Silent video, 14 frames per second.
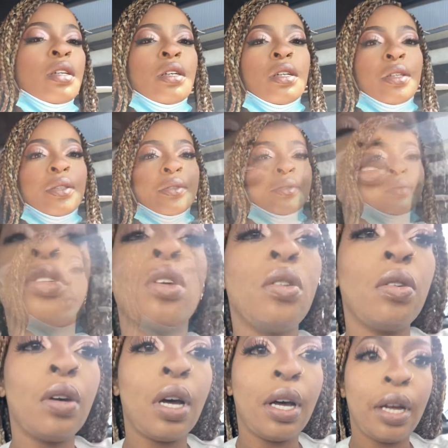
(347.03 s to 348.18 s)
Okay, so
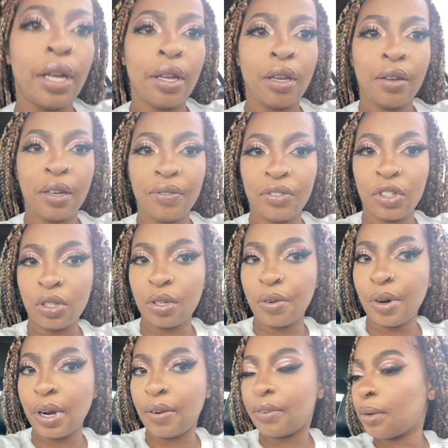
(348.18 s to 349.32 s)
I have just
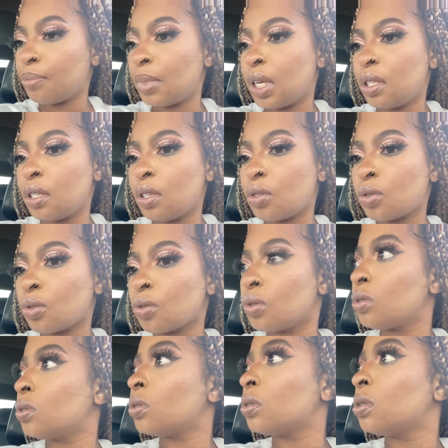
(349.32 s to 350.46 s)
arrived at Bandy's
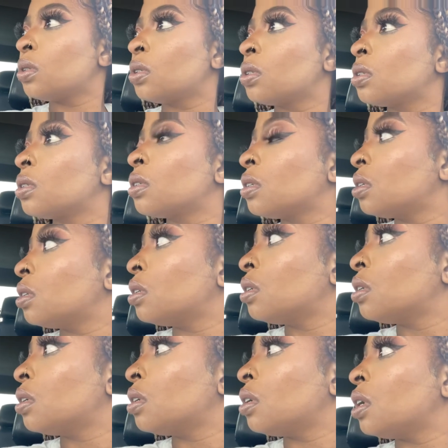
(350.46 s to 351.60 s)
school.
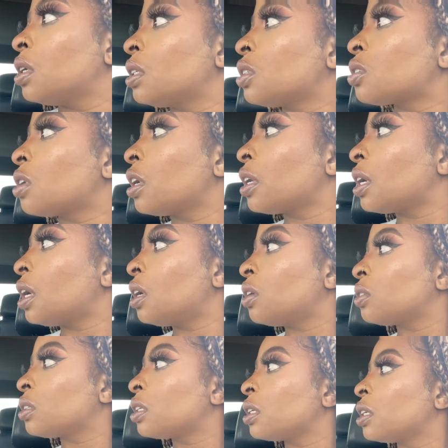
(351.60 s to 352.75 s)
It is not out
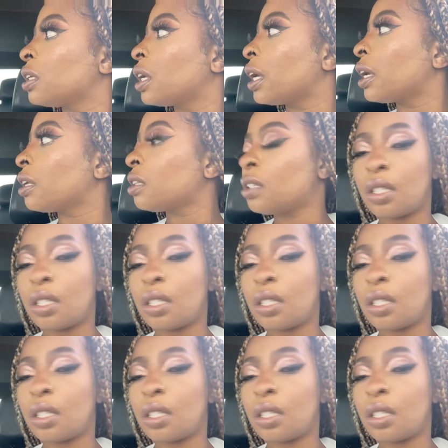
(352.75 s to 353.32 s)
yet.